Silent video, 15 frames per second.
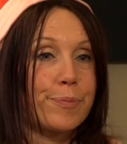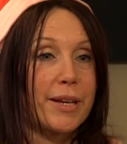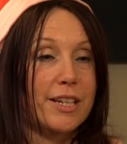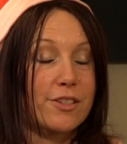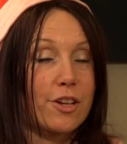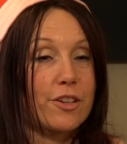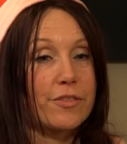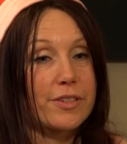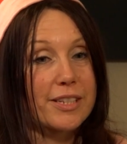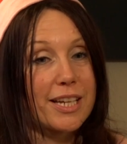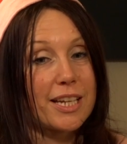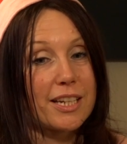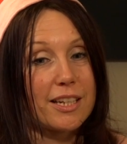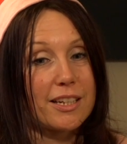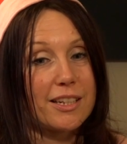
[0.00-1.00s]
Because all of a
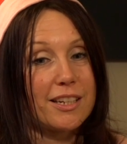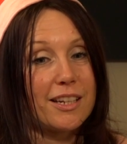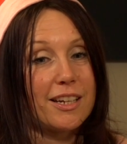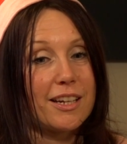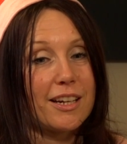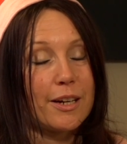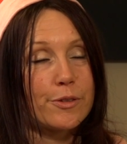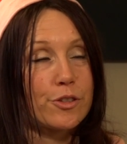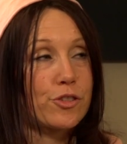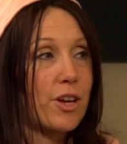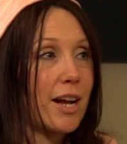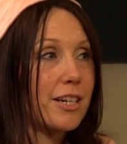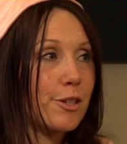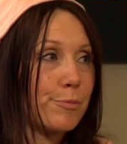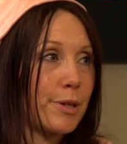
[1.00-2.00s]
sudden, I was
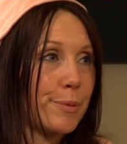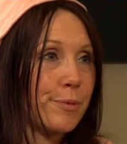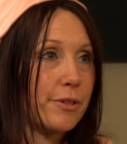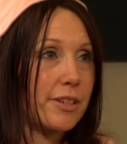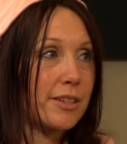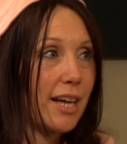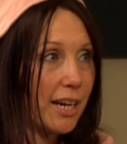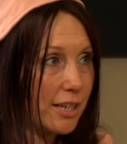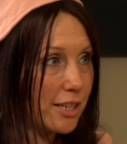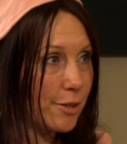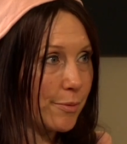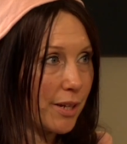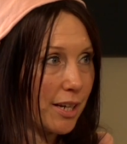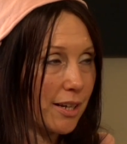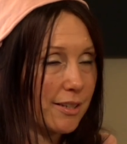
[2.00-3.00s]
attracting people that lied to
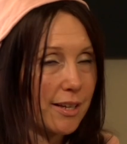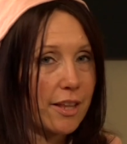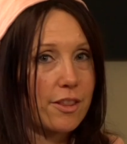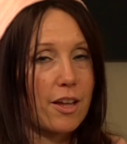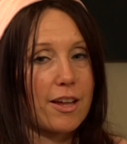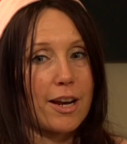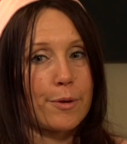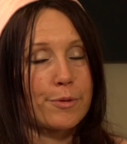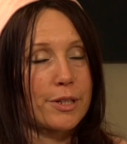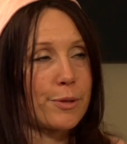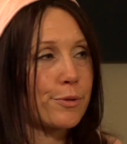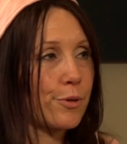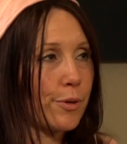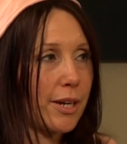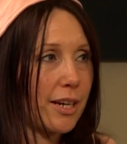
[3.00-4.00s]
me because I thought it
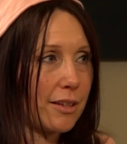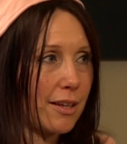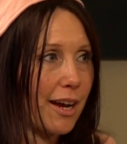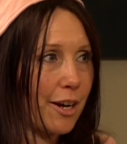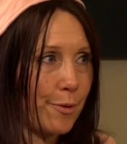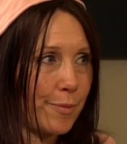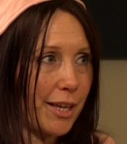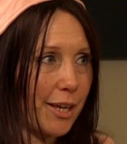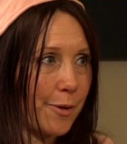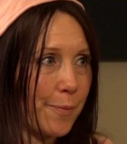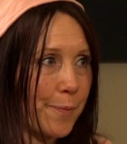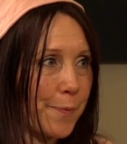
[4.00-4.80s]
was okay to lie to me.